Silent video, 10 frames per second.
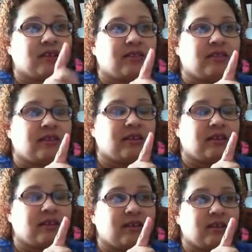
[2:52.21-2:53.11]

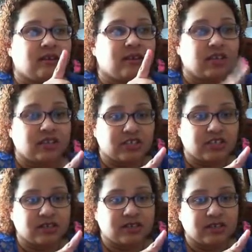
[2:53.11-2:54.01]
the
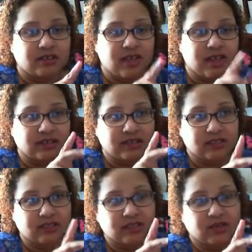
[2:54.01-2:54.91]
kitchen
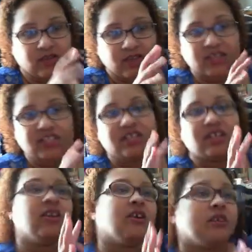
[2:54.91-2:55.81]
has or the kitchen
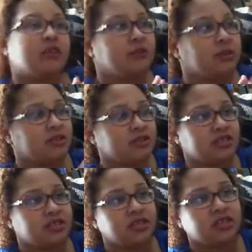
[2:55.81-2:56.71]
area because
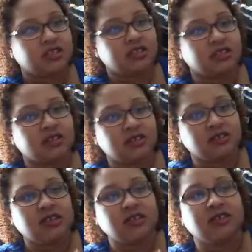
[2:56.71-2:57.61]
there's a kitchen and there's
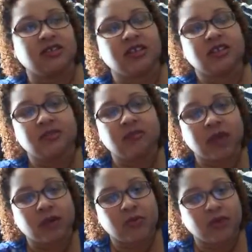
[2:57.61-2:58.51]
like an extended
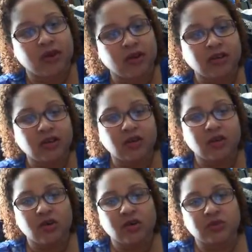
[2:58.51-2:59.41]
back part
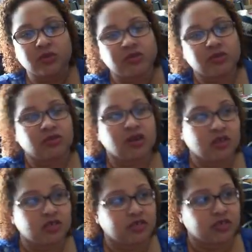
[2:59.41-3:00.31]
going towards the
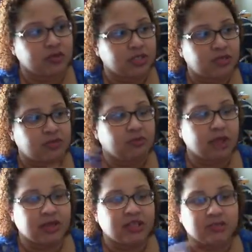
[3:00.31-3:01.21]
laundry which
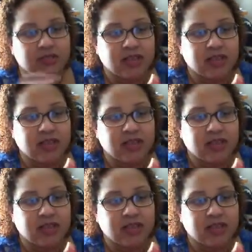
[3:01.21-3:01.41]
my husband